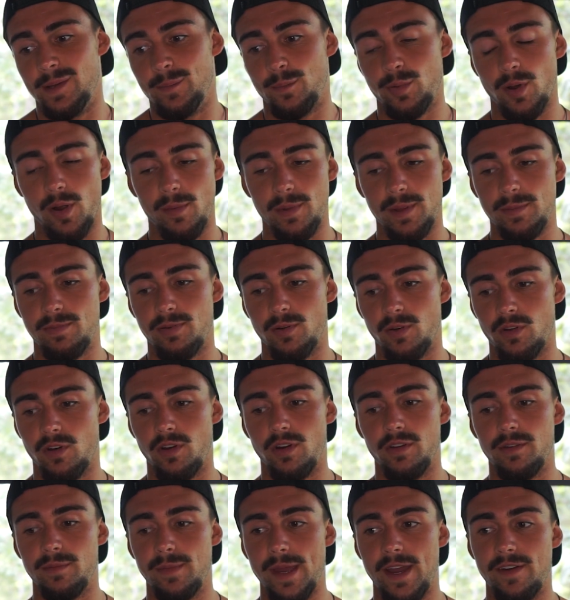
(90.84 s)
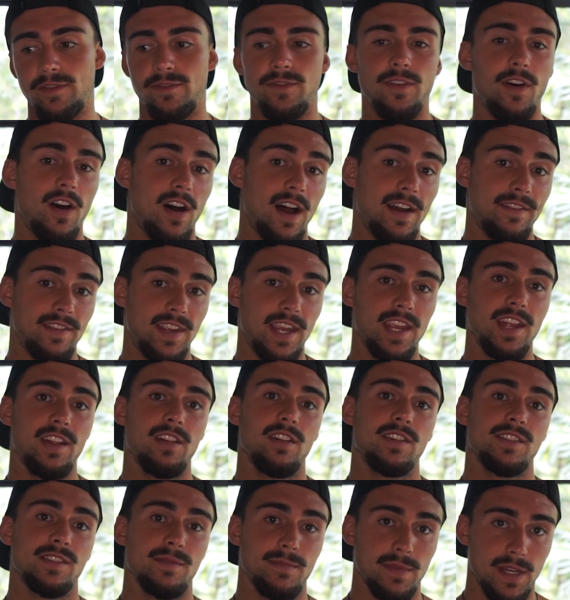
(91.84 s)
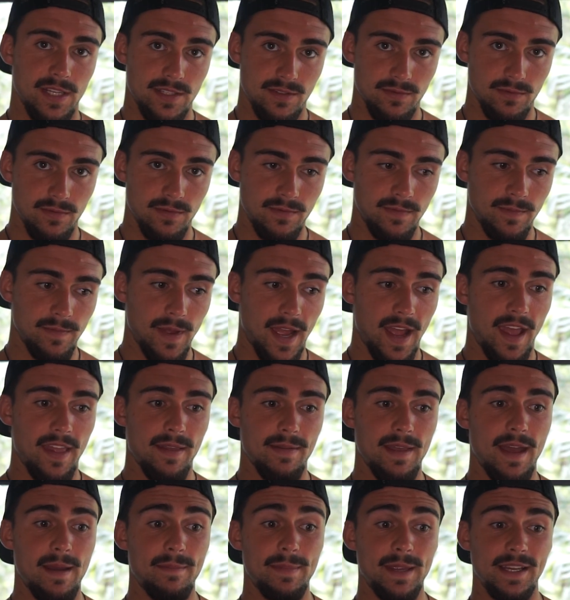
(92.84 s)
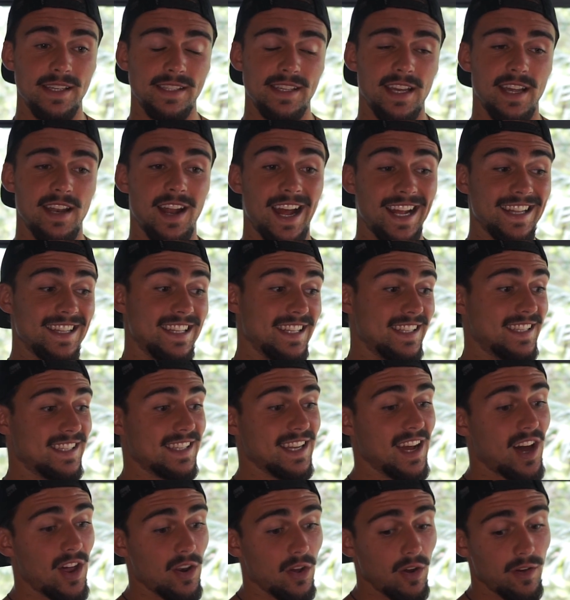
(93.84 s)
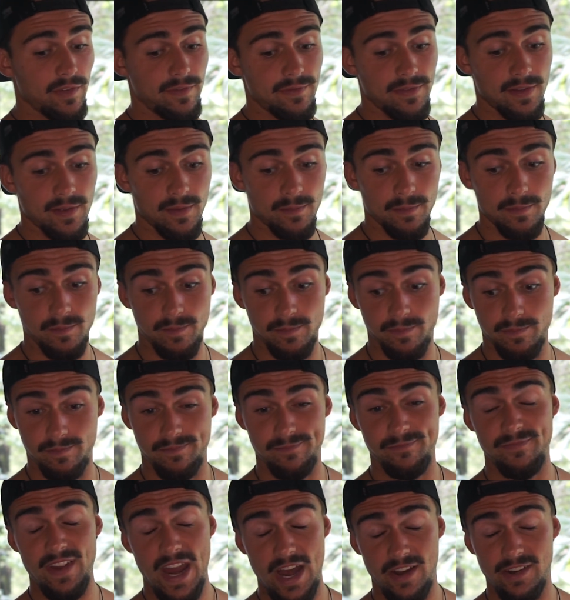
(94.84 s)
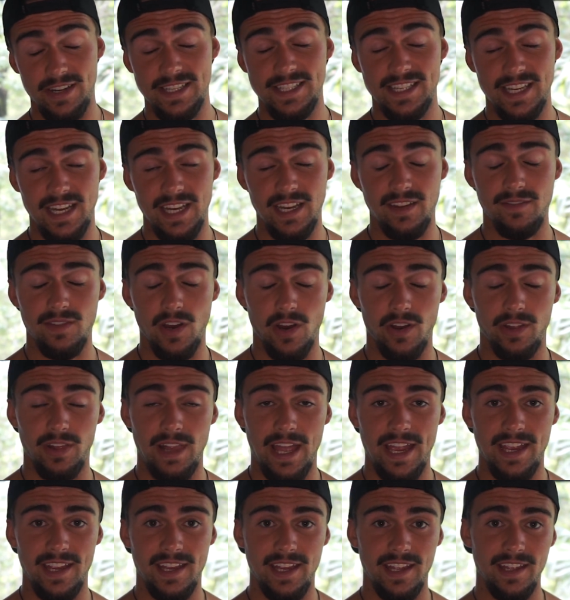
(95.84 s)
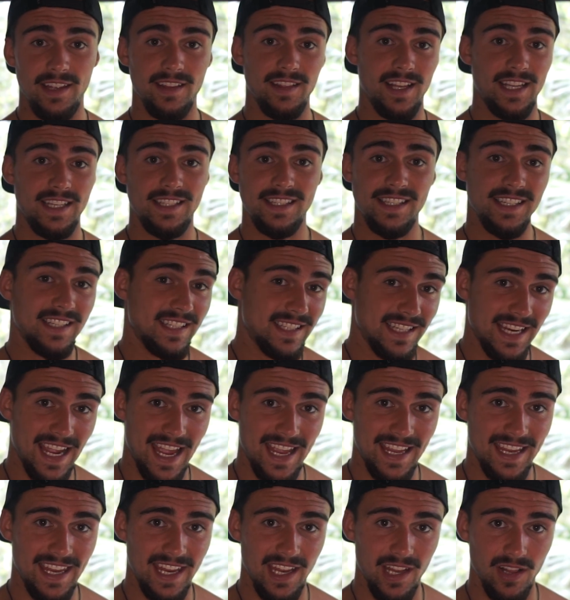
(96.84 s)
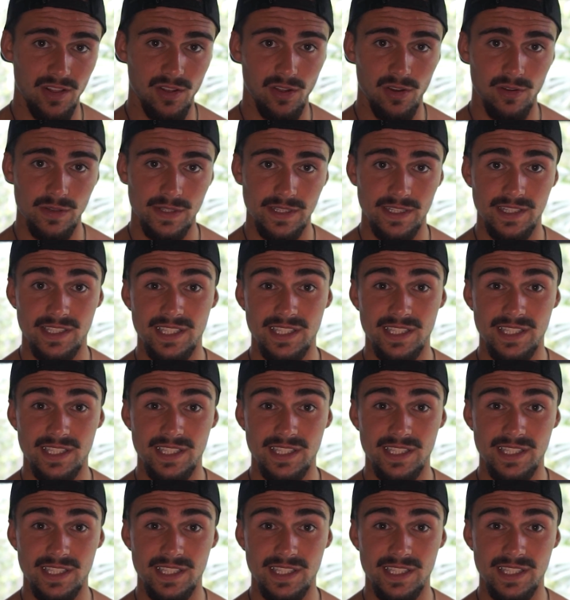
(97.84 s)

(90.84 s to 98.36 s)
probably put on about 5 kilos of muscle. And that being said, I did start off very skinny, very lanky, like 68 kilos at